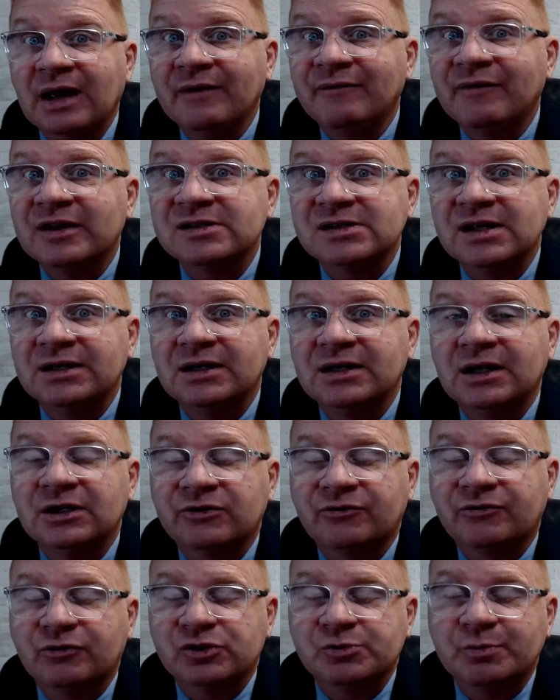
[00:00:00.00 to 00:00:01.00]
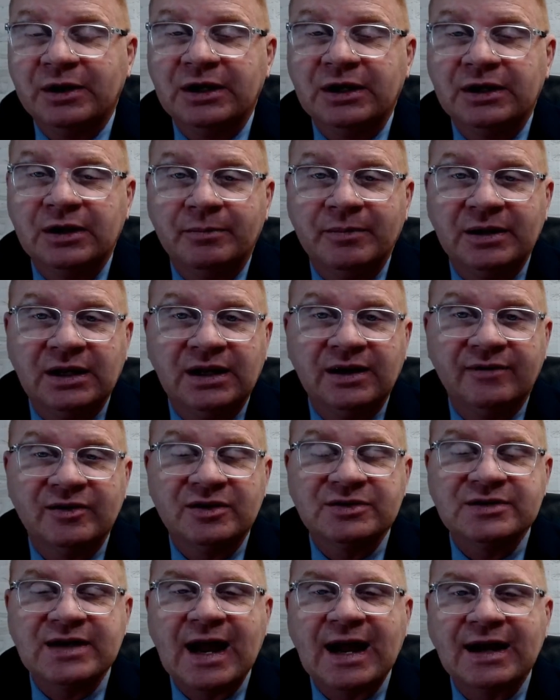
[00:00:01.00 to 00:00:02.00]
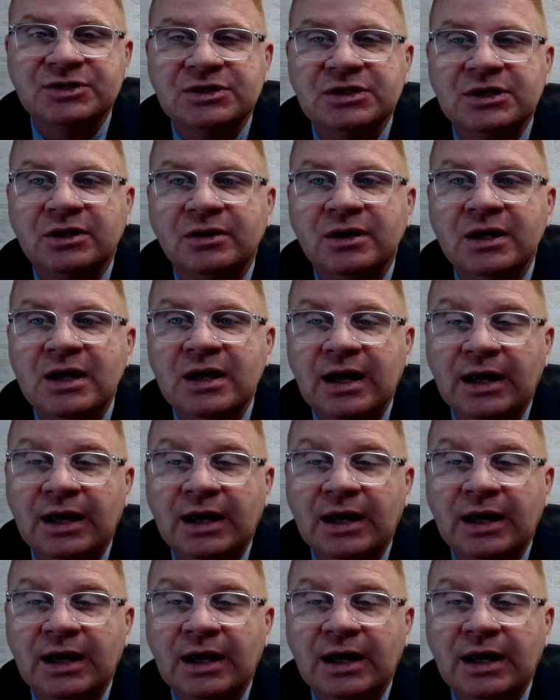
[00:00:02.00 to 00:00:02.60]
FSA does for spending them in a given tax year.